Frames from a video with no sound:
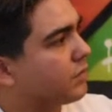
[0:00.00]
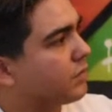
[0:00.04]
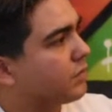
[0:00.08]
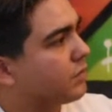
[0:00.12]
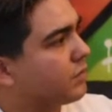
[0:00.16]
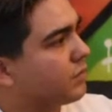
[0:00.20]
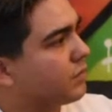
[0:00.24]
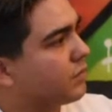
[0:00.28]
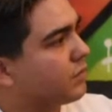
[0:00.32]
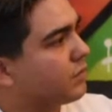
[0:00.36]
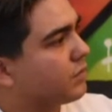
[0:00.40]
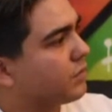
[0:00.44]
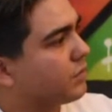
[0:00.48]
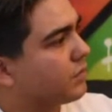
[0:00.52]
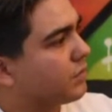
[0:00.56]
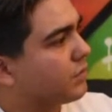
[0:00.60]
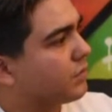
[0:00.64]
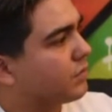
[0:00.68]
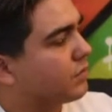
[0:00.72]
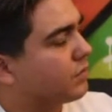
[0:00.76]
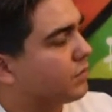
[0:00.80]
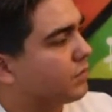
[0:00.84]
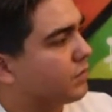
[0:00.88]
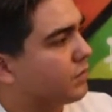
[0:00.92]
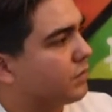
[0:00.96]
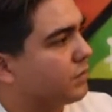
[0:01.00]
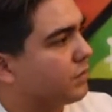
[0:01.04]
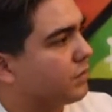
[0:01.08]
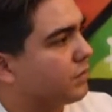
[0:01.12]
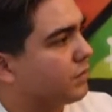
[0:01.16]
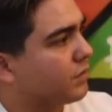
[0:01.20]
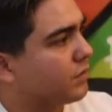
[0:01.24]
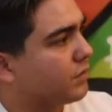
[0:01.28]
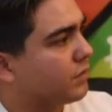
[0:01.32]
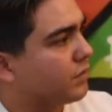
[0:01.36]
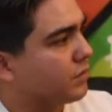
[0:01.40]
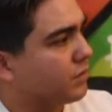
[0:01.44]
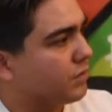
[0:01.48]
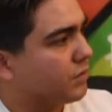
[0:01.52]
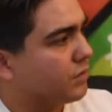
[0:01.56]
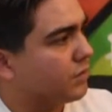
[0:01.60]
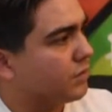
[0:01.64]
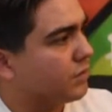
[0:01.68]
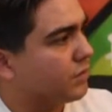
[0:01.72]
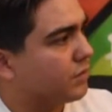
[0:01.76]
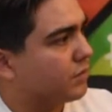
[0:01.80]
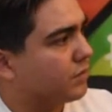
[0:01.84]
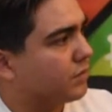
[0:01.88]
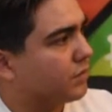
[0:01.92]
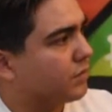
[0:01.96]

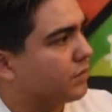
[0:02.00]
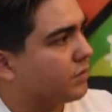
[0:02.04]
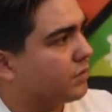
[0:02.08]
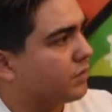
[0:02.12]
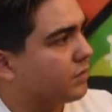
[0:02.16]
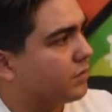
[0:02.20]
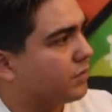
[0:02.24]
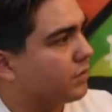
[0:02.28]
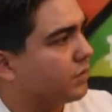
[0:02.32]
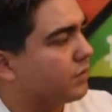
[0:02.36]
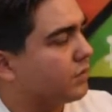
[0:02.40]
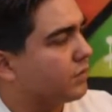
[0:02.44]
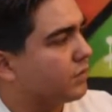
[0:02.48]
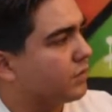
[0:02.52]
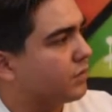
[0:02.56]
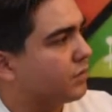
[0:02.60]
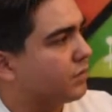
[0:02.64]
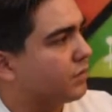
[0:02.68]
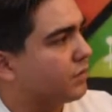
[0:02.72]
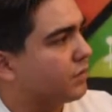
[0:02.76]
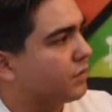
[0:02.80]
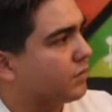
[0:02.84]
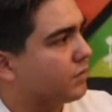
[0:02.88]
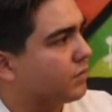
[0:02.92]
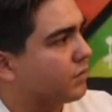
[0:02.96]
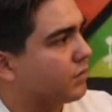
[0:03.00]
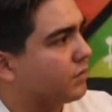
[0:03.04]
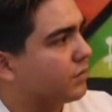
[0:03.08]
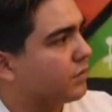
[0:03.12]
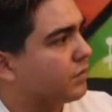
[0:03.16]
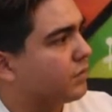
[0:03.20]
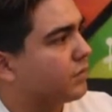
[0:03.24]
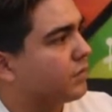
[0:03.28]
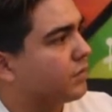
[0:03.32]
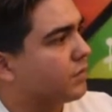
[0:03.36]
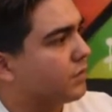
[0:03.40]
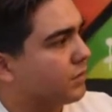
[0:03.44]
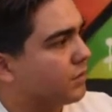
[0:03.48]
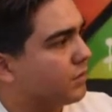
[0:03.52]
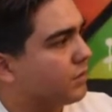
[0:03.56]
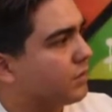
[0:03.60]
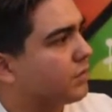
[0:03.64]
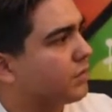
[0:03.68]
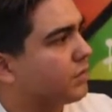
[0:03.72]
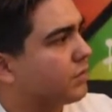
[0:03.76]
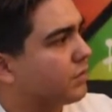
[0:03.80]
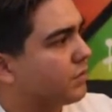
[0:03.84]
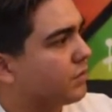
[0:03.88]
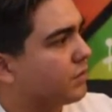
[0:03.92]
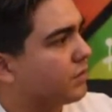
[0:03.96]

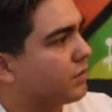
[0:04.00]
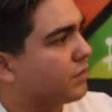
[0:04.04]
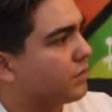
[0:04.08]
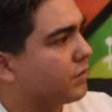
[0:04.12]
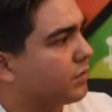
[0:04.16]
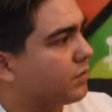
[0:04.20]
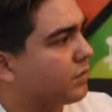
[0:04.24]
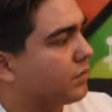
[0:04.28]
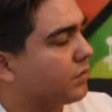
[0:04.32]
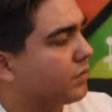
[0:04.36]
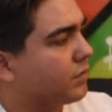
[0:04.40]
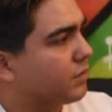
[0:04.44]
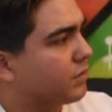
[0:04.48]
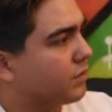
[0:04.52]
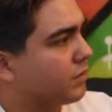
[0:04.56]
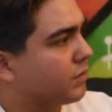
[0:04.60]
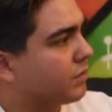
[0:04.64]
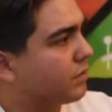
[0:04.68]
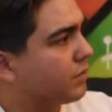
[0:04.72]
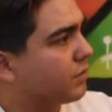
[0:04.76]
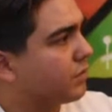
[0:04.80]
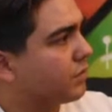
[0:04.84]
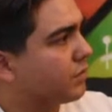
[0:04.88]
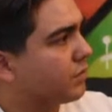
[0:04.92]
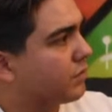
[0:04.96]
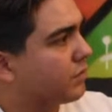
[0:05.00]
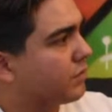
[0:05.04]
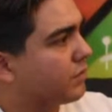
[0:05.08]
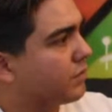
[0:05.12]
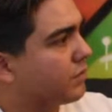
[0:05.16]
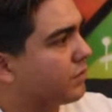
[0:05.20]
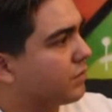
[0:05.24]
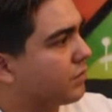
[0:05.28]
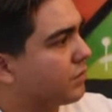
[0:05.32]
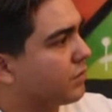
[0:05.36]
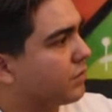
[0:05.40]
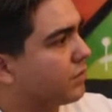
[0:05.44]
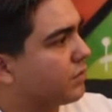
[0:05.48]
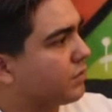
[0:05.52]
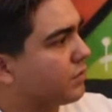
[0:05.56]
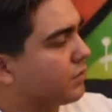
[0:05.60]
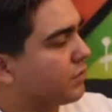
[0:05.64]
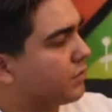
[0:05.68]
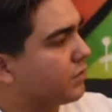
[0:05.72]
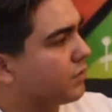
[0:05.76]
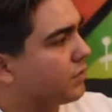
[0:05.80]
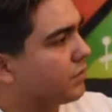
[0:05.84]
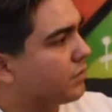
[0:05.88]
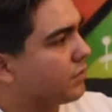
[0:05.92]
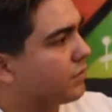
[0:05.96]

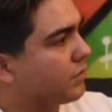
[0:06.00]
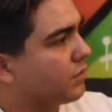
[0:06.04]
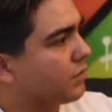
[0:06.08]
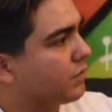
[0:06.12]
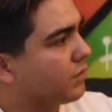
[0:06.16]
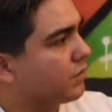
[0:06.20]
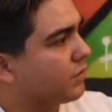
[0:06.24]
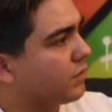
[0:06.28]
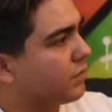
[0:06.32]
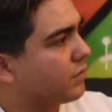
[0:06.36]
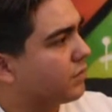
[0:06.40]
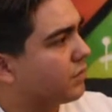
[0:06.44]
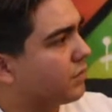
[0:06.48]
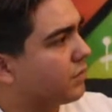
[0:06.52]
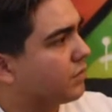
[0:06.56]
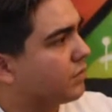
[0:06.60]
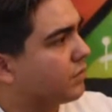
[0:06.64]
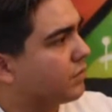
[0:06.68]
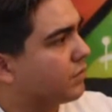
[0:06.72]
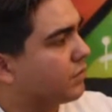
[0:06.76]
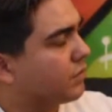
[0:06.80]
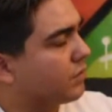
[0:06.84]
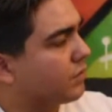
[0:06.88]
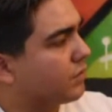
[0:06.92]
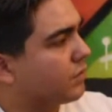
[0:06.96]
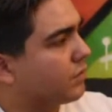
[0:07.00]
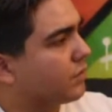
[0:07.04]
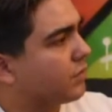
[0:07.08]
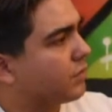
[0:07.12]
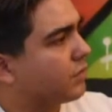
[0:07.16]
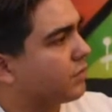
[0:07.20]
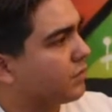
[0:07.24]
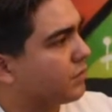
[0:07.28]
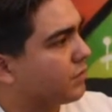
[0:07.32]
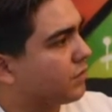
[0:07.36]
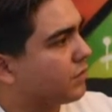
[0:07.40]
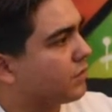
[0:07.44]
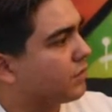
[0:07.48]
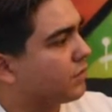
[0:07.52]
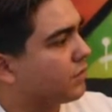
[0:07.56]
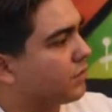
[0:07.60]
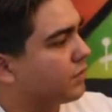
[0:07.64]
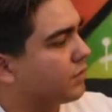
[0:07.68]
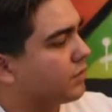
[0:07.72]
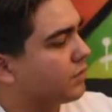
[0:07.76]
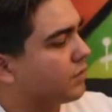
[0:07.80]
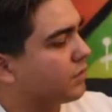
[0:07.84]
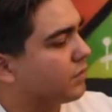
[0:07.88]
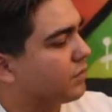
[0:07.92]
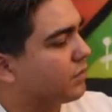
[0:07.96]
(silent)